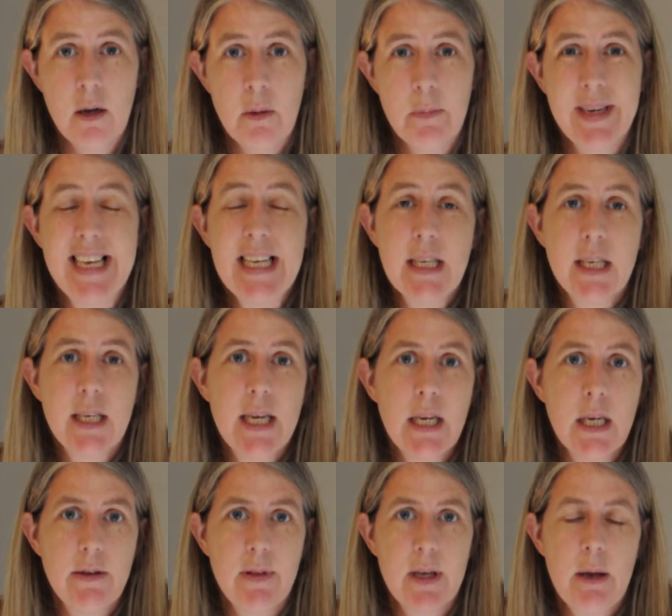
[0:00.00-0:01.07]
I mean,
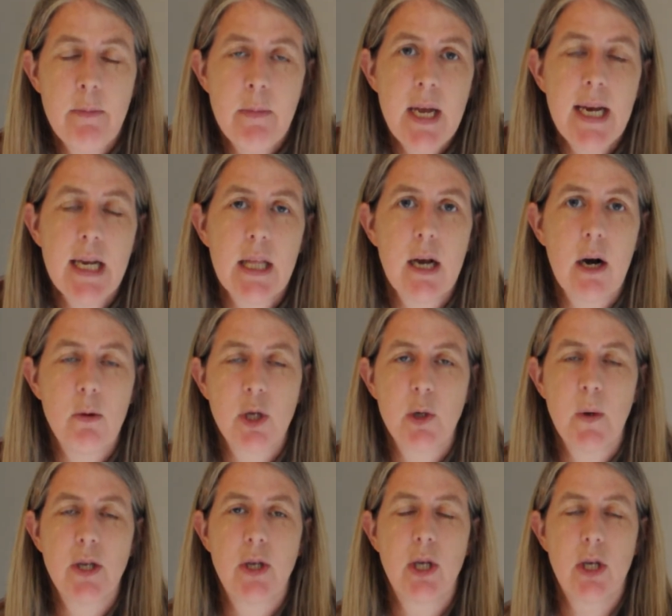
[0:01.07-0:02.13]
instinctively, immediately our
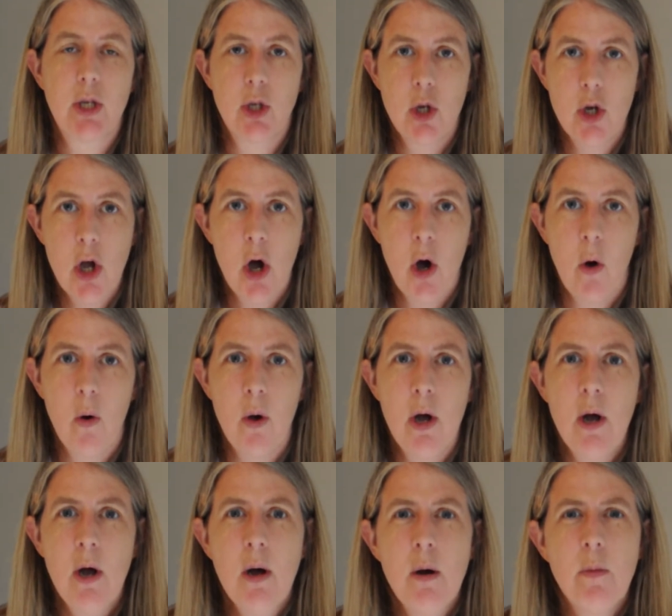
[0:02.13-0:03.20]
response is no,
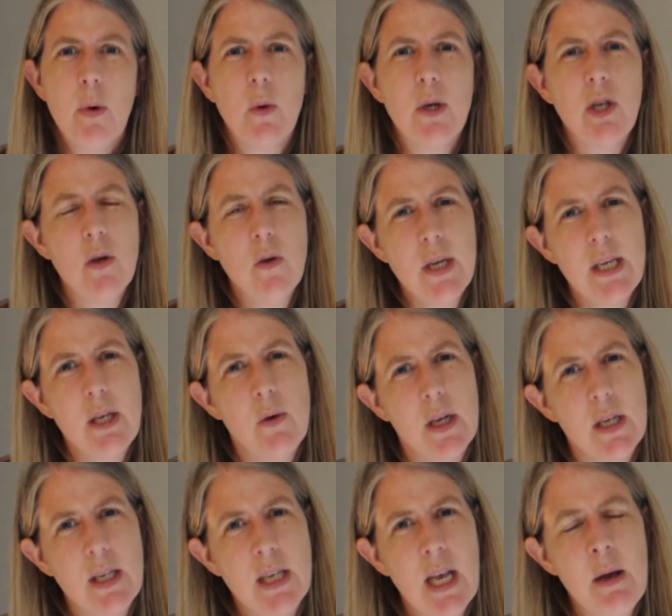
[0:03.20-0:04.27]
but we do need to
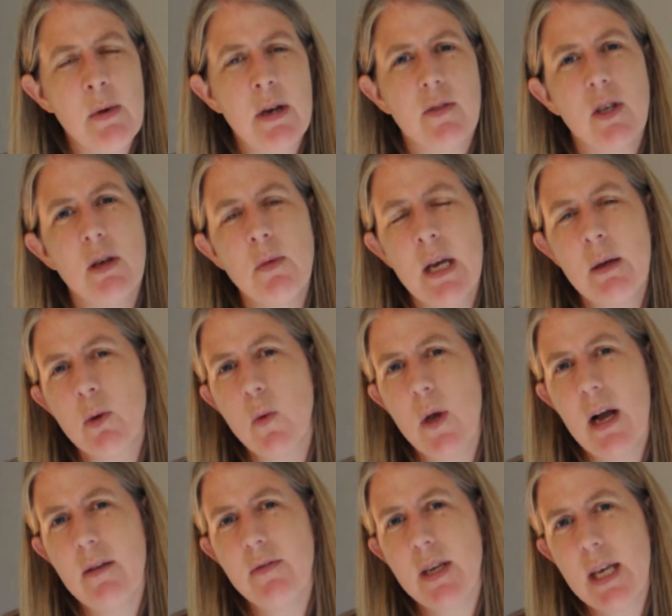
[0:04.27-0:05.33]
examine if sometimes
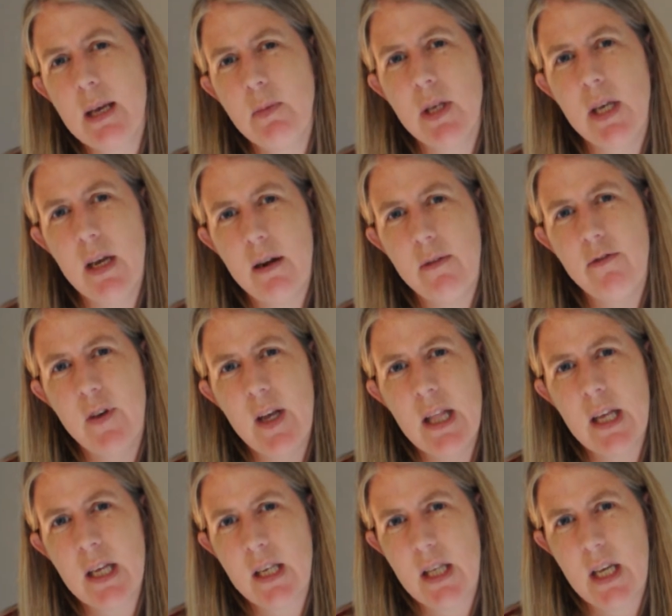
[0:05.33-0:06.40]
we have deep-seated
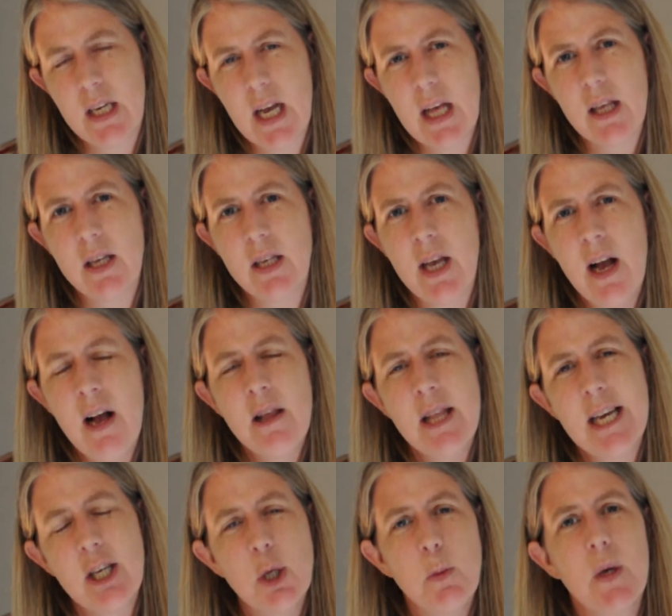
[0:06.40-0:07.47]
feelings that tell us
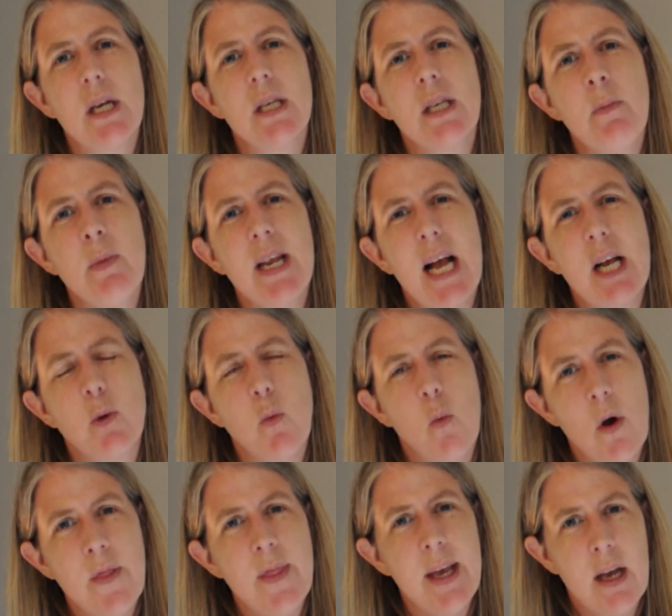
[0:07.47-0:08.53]
that just because somebody has
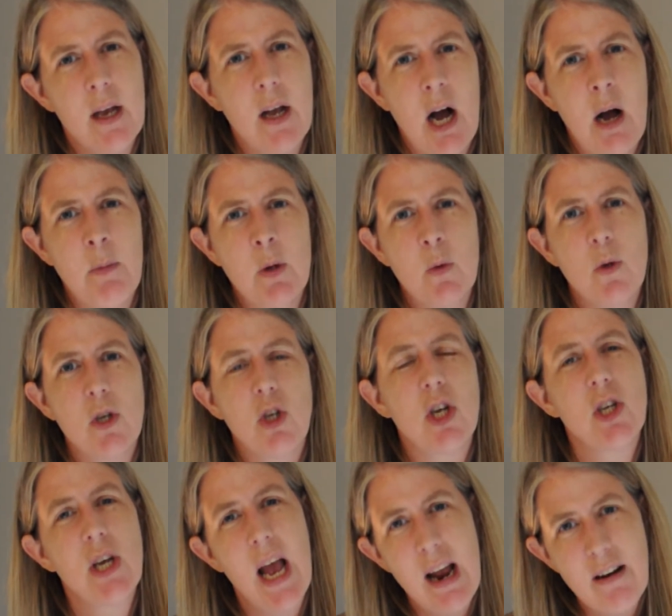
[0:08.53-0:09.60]
one thing in common, we
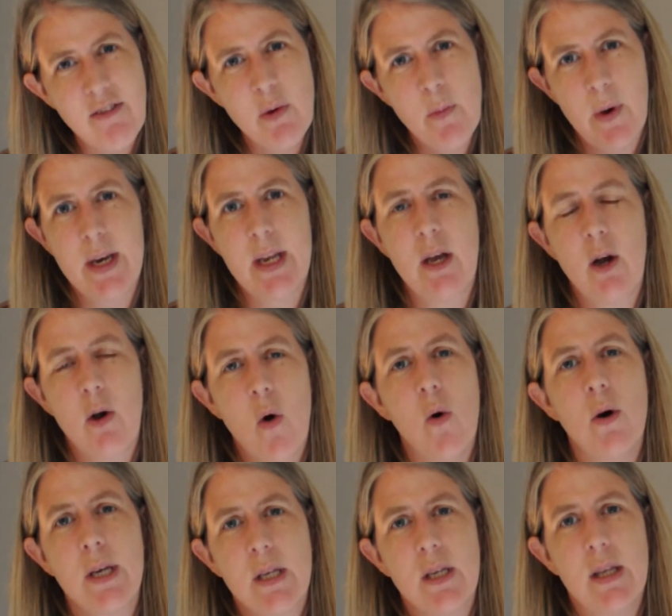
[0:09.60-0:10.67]
judge everybody
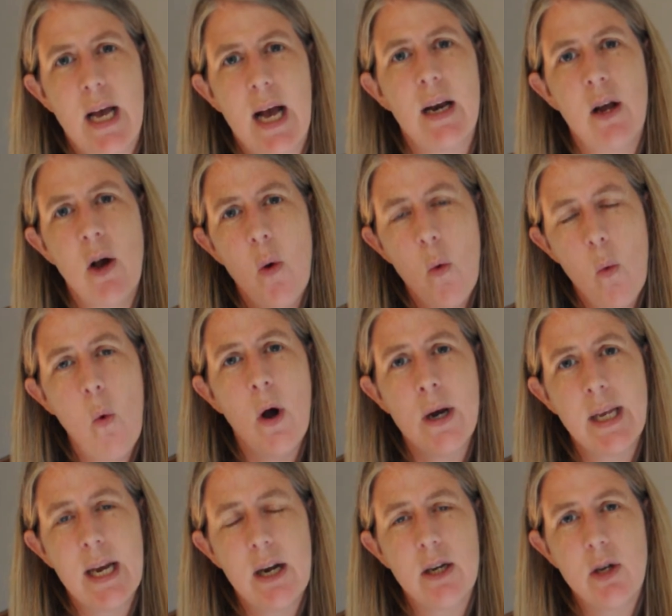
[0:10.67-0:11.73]
according to that
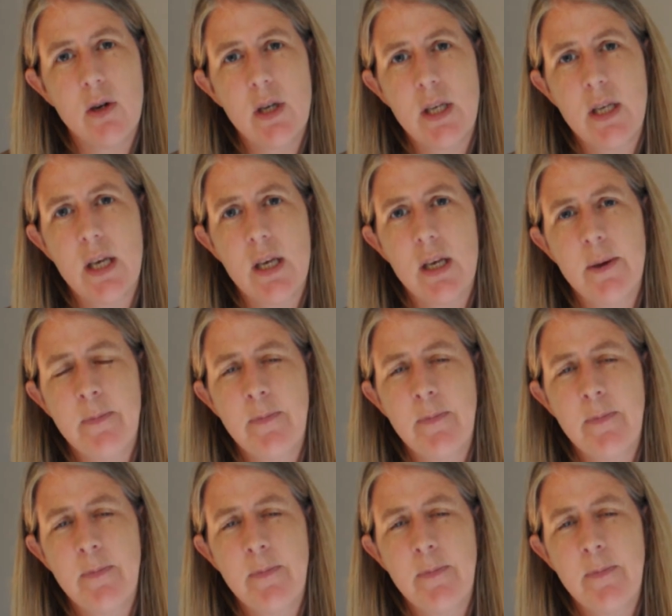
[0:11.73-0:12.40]
one characteristic.